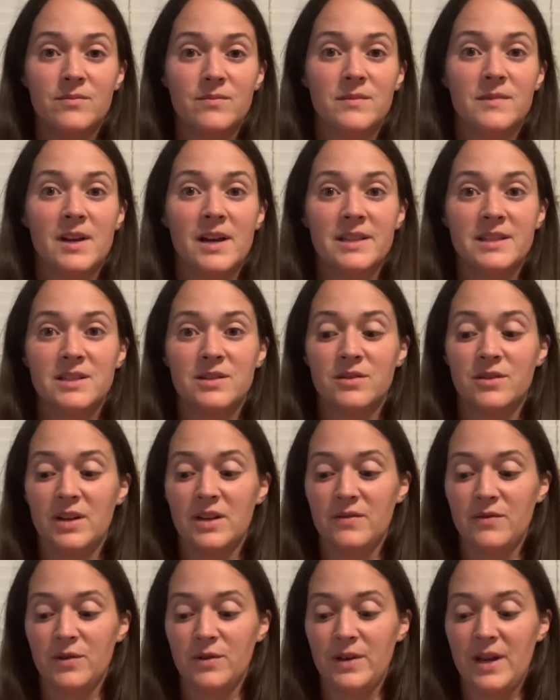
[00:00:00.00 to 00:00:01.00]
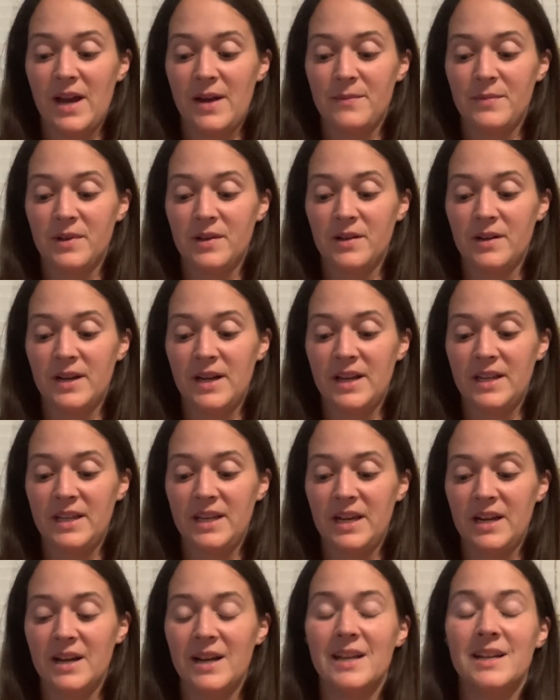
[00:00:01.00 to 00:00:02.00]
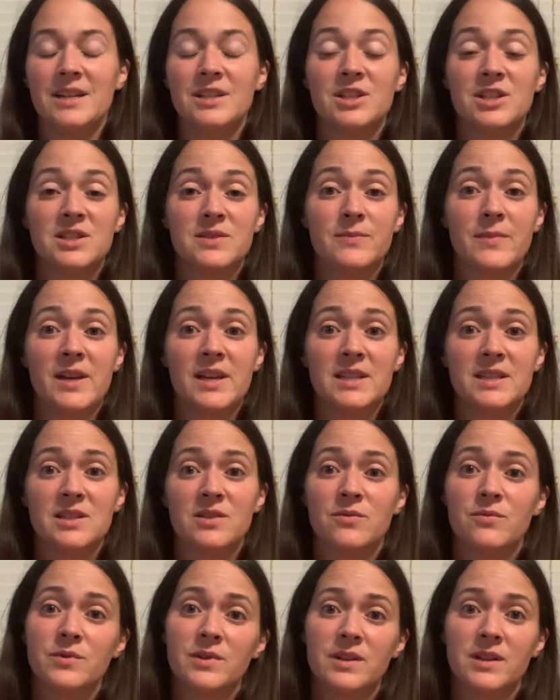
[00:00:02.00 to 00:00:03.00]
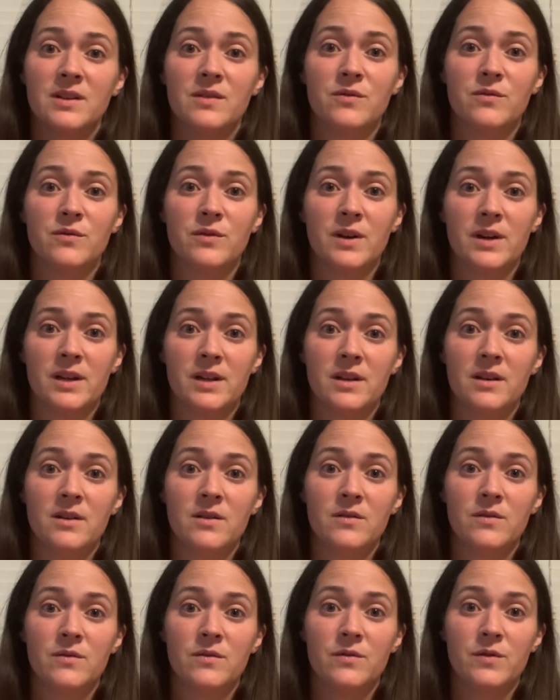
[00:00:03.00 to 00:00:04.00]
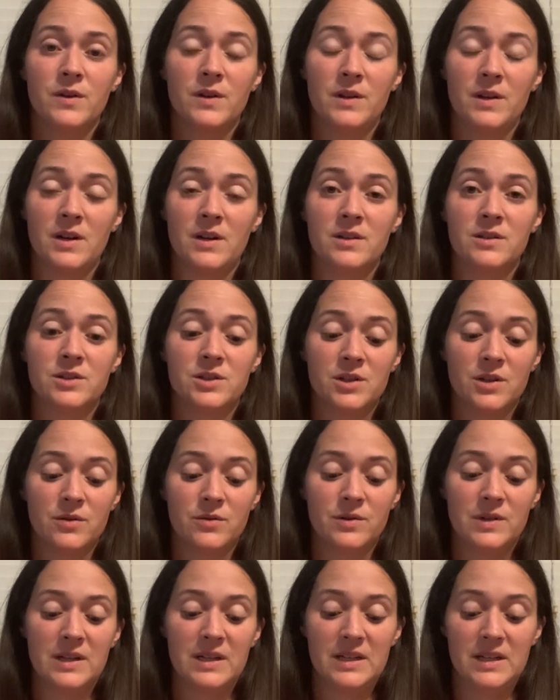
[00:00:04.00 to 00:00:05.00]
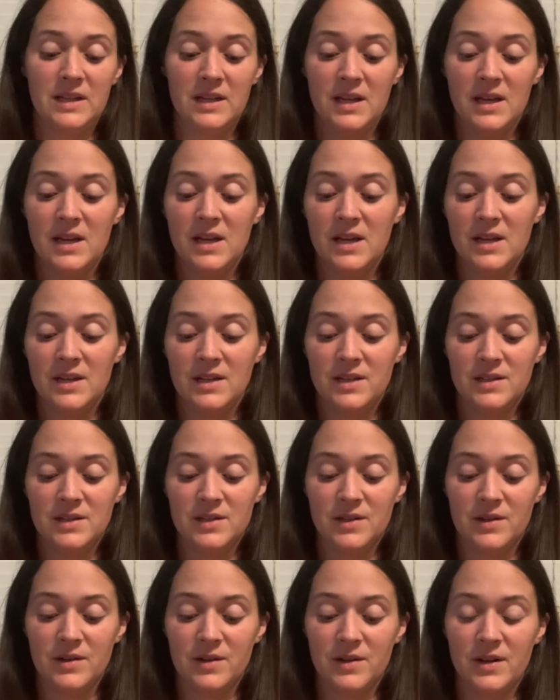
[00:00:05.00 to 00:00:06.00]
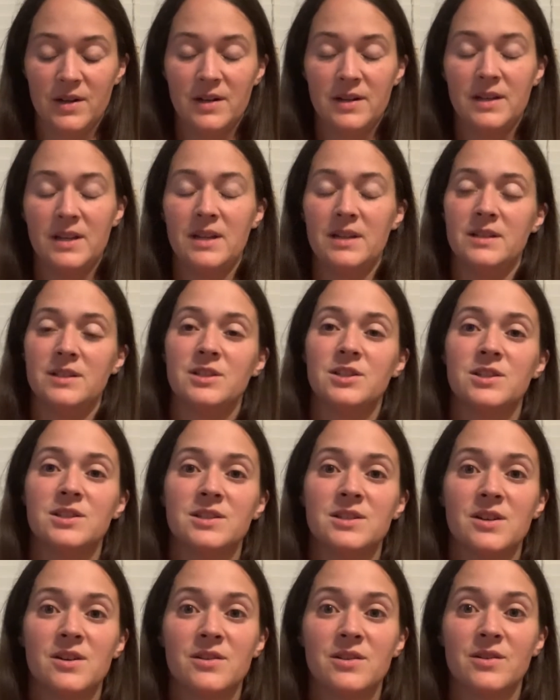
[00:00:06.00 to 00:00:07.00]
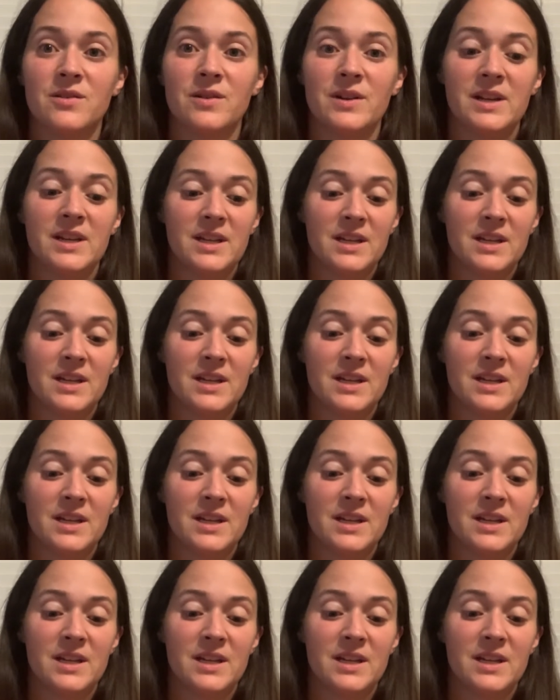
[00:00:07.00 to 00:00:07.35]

lots of great vocabulary in here, and it just makes it really fun for young children to learn, and just all the great